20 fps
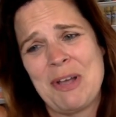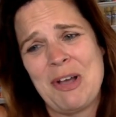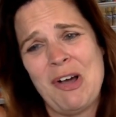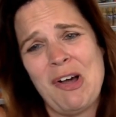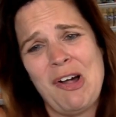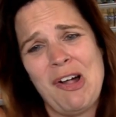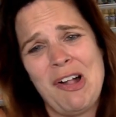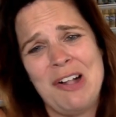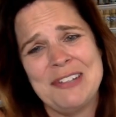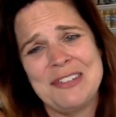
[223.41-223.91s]

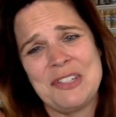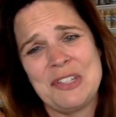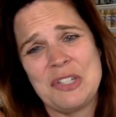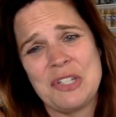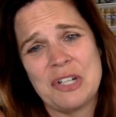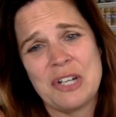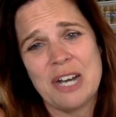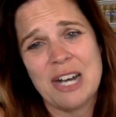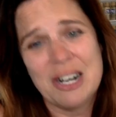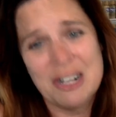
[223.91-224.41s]
called
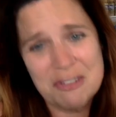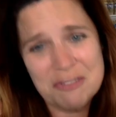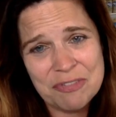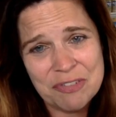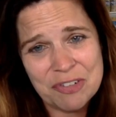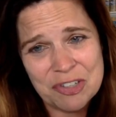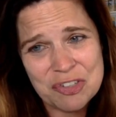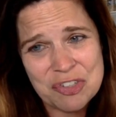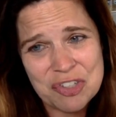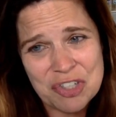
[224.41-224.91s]
Your
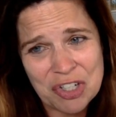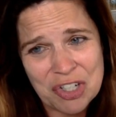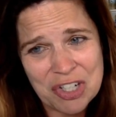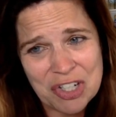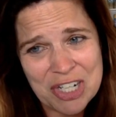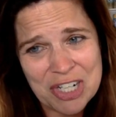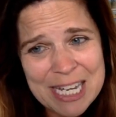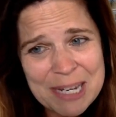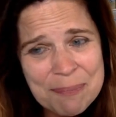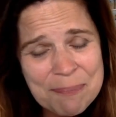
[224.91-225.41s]
Artful
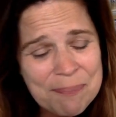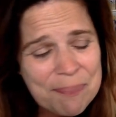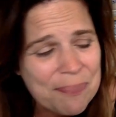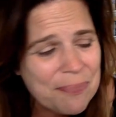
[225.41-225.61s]
Journey.